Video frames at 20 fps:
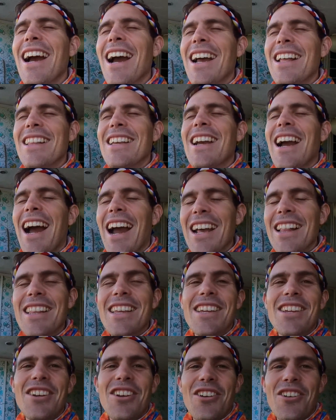highly,
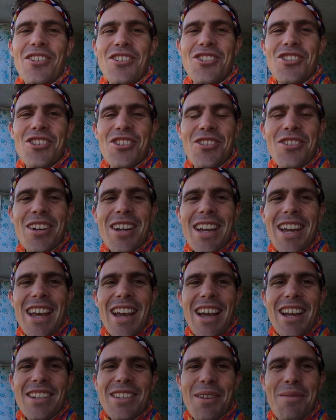highly encourage you
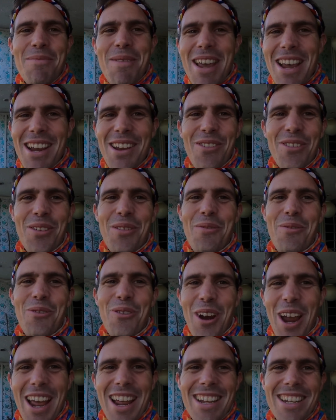to make some
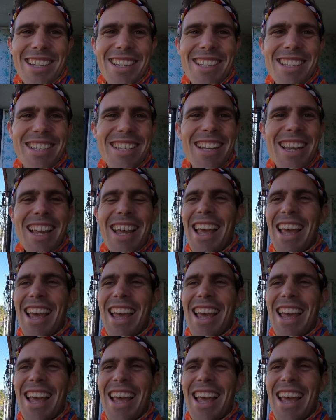friends